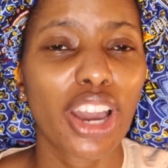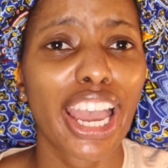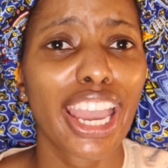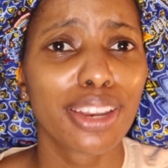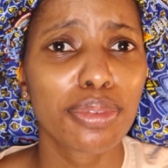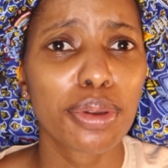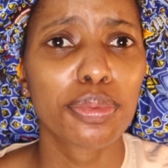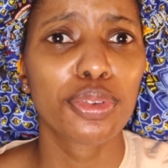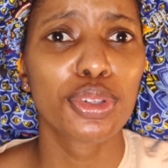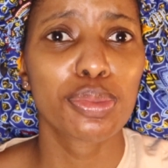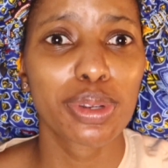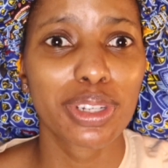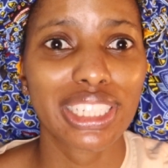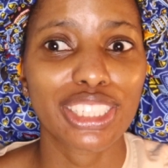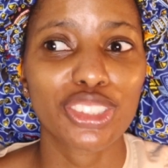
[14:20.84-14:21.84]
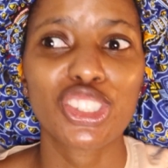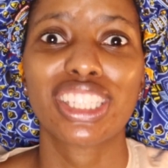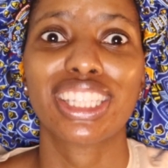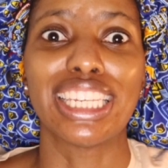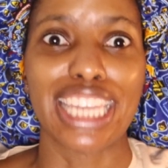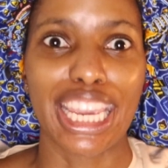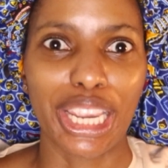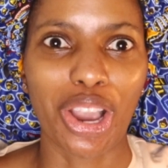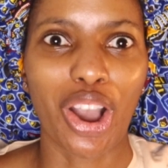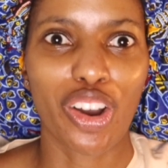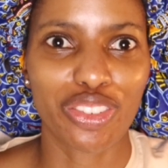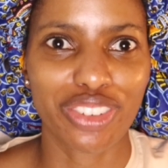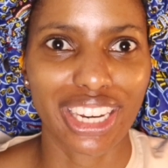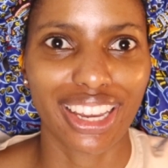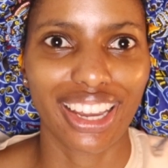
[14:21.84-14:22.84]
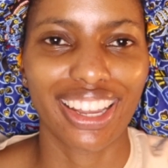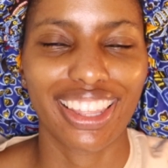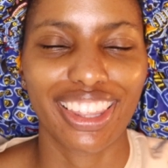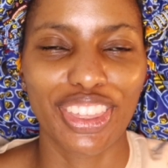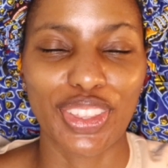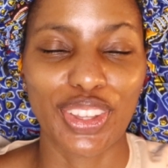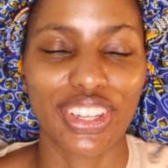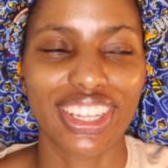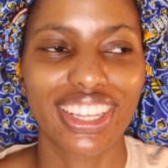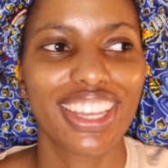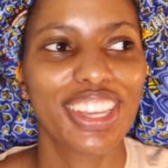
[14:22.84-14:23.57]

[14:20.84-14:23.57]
had my first period literally the day after the